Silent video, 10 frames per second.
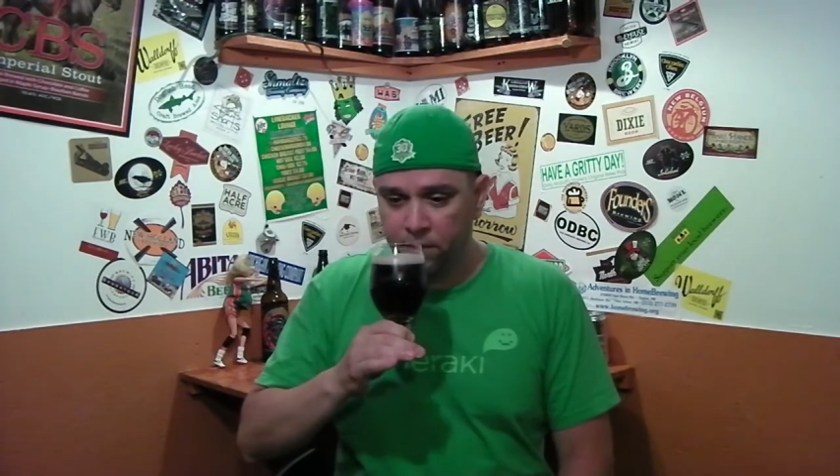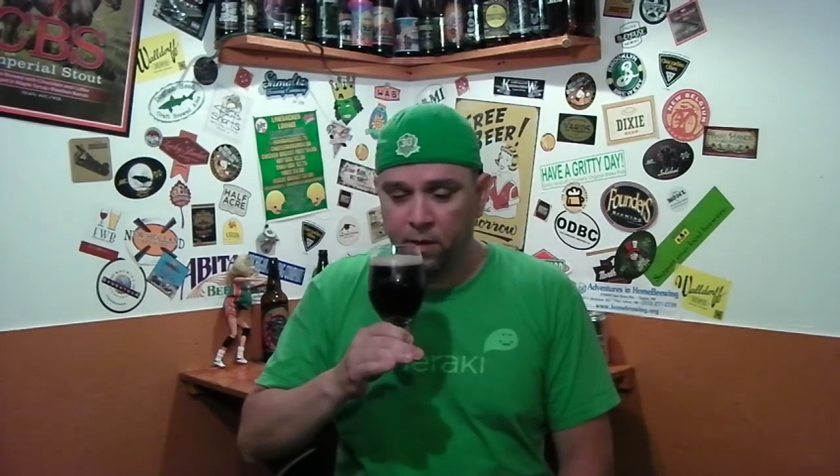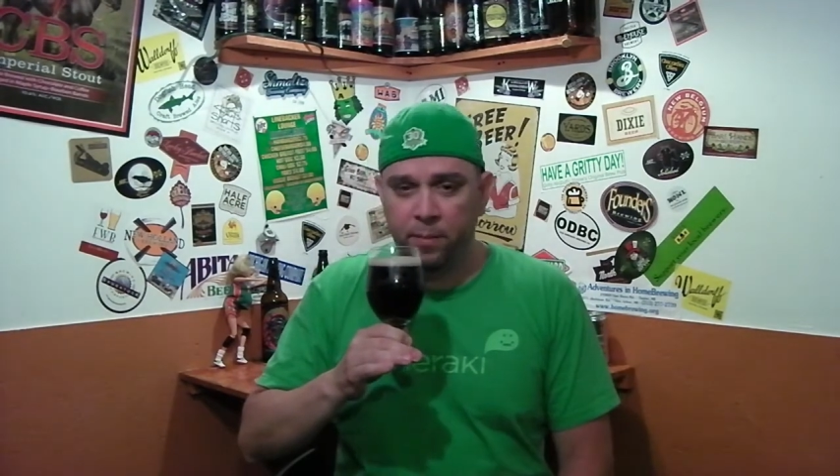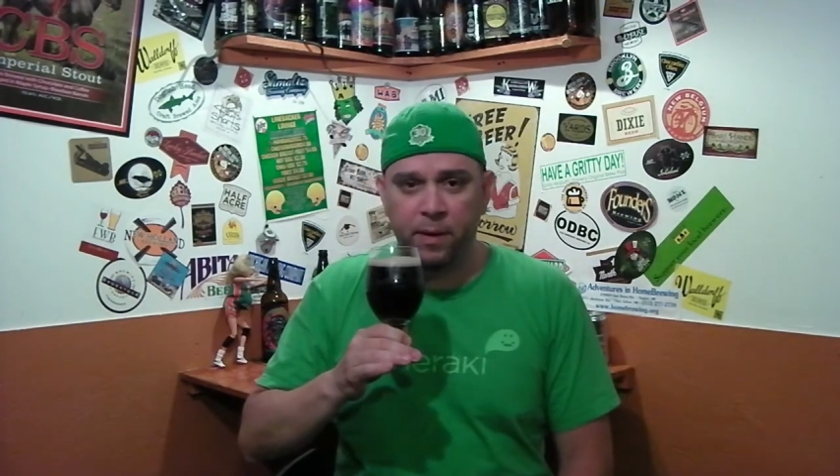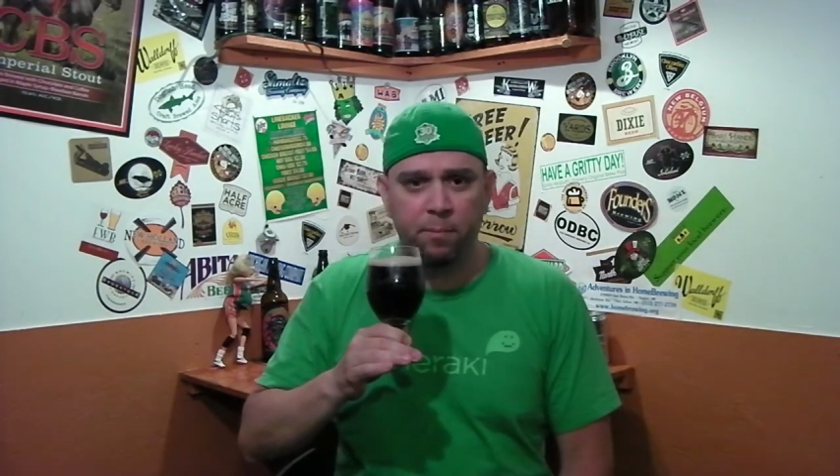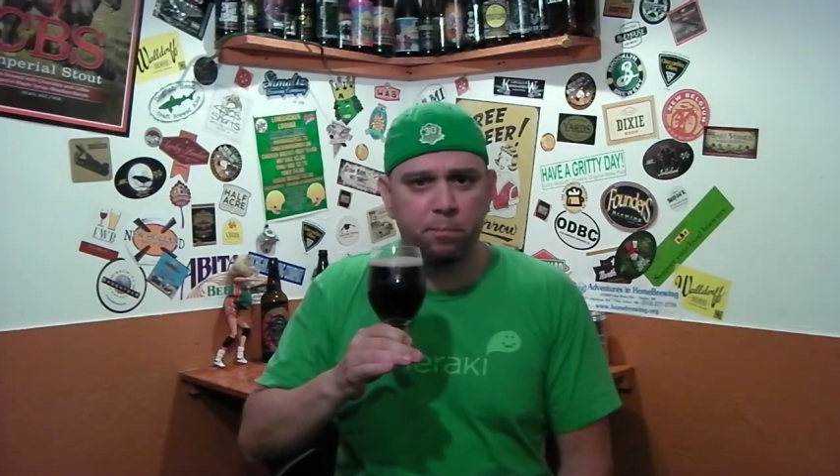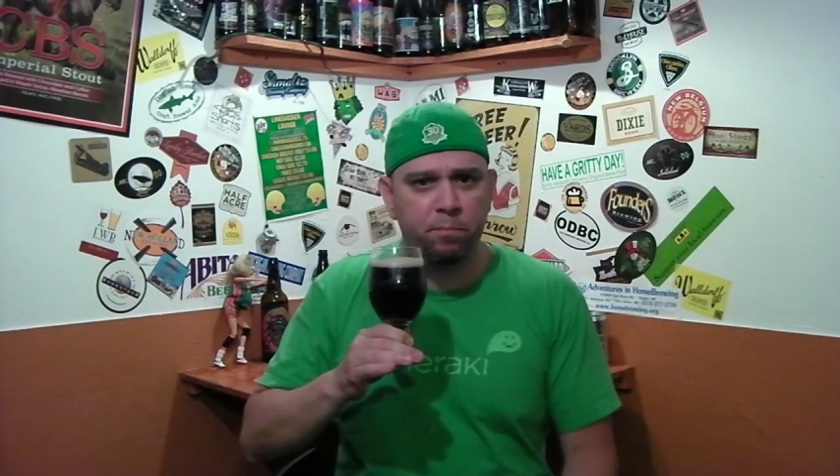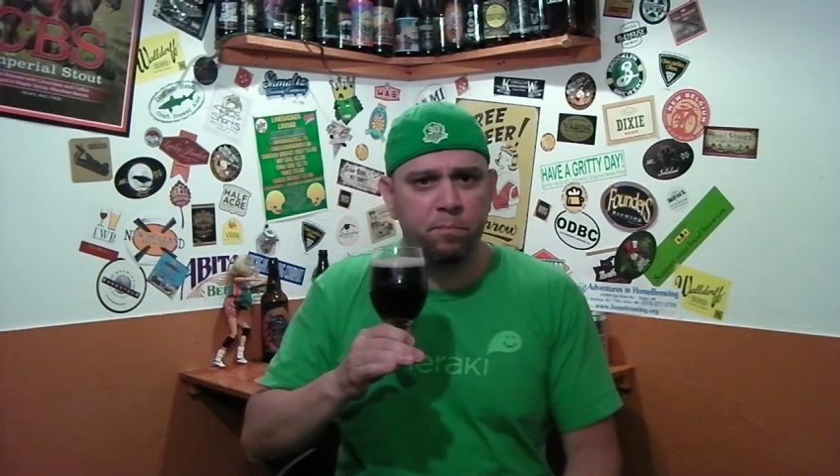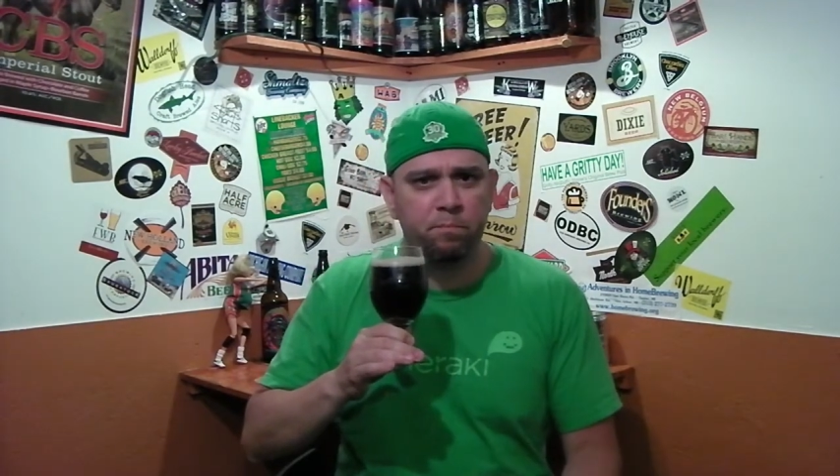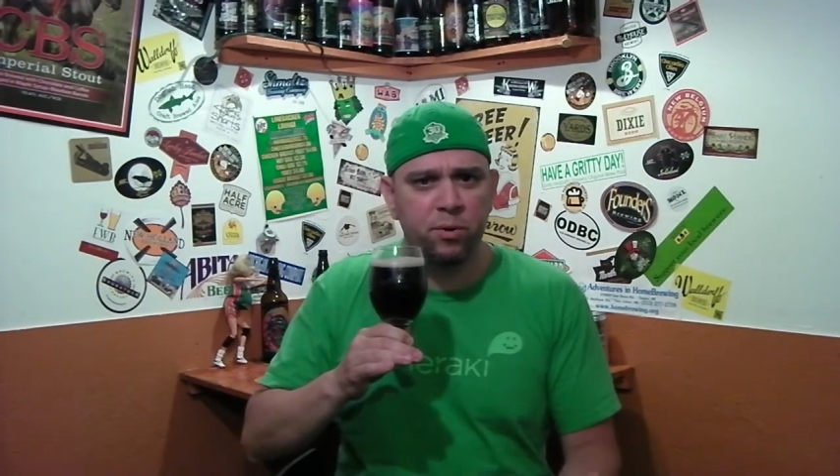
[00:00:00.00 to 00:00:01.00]
A little bit of
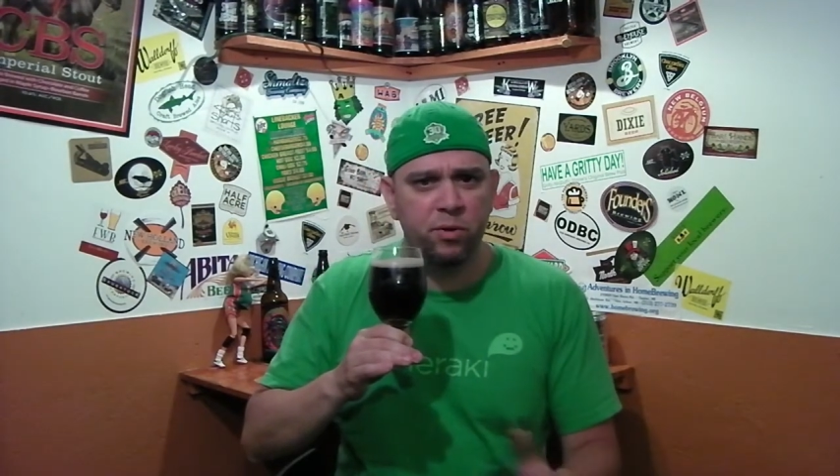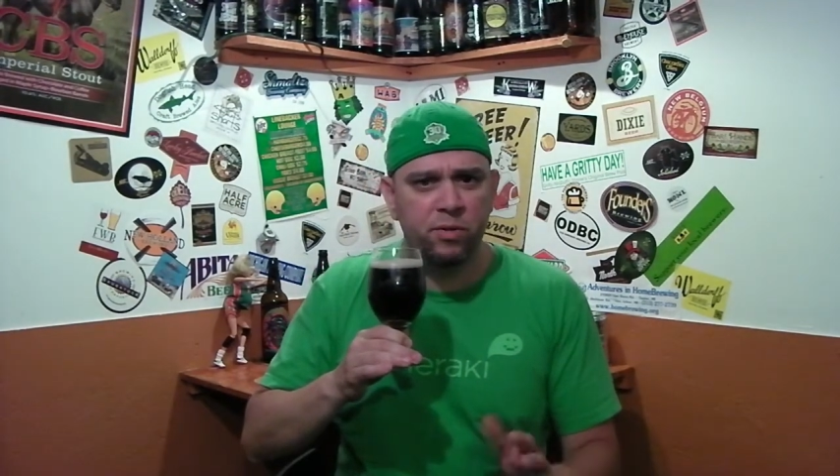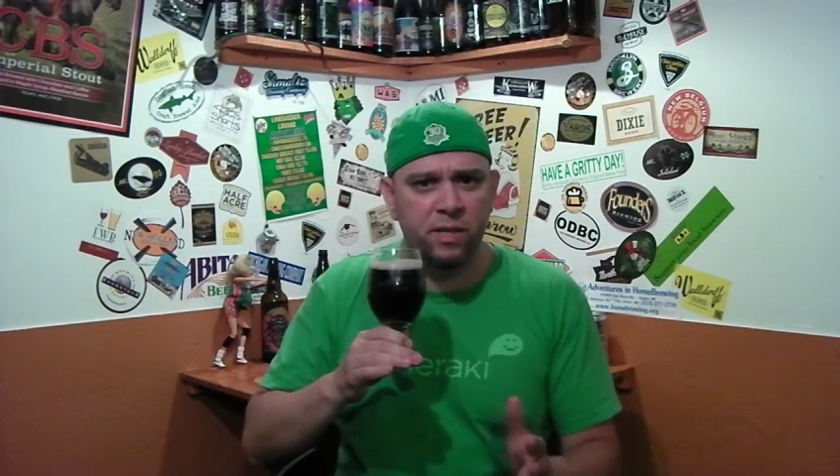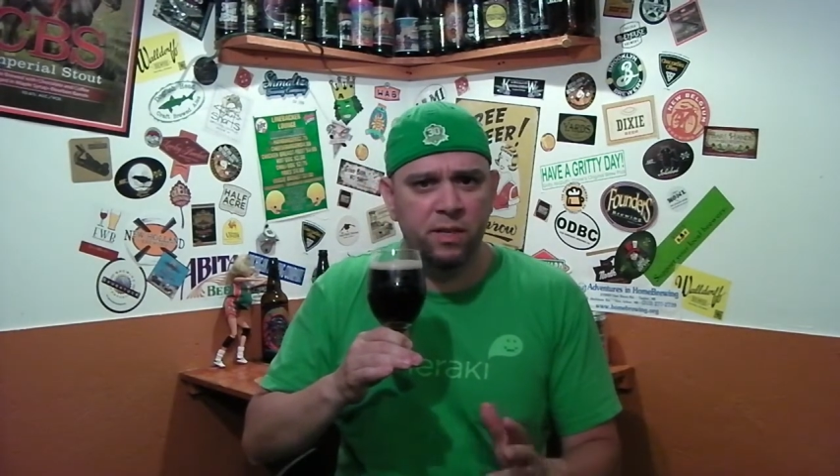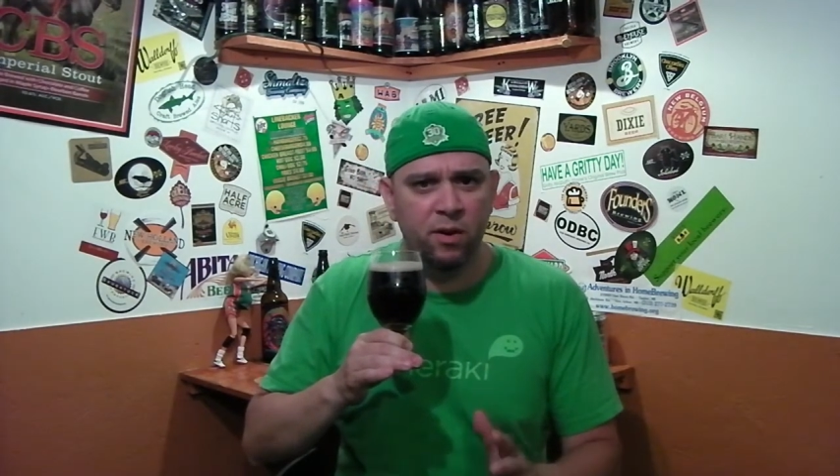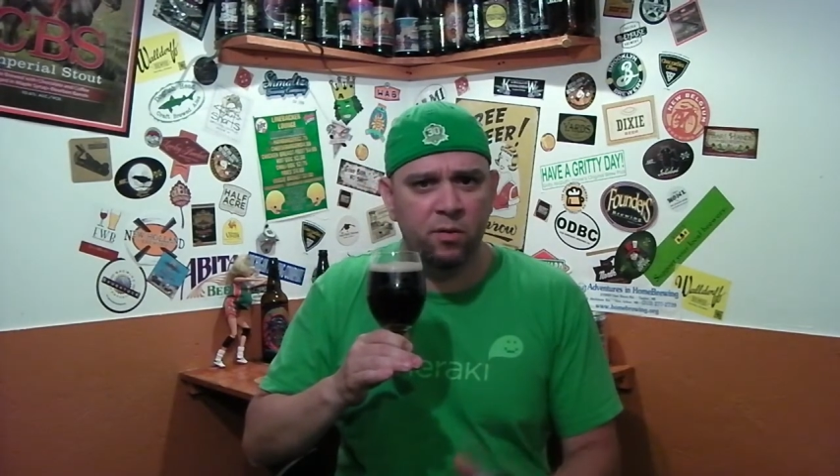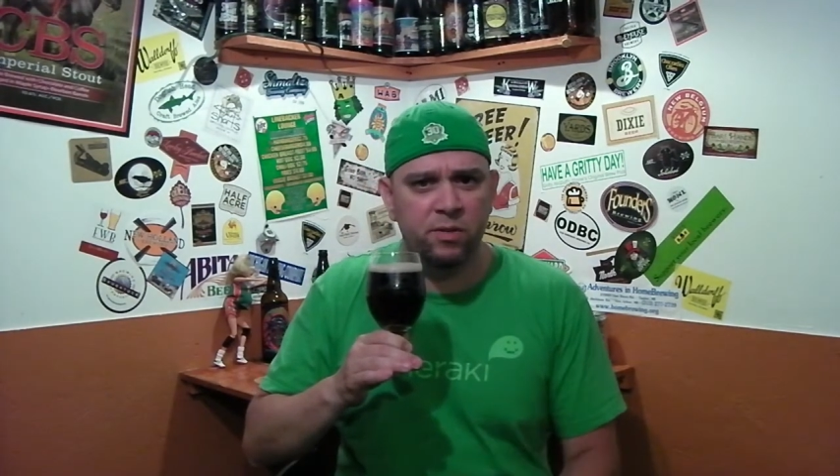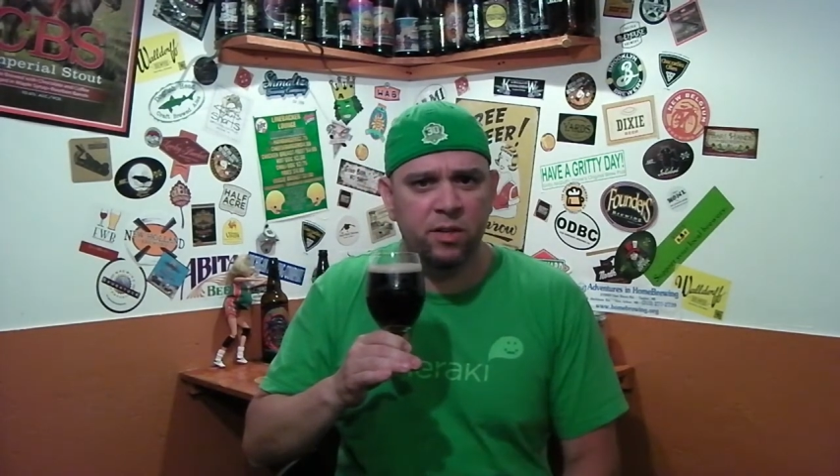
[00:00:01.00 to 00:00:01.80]
boozy notes,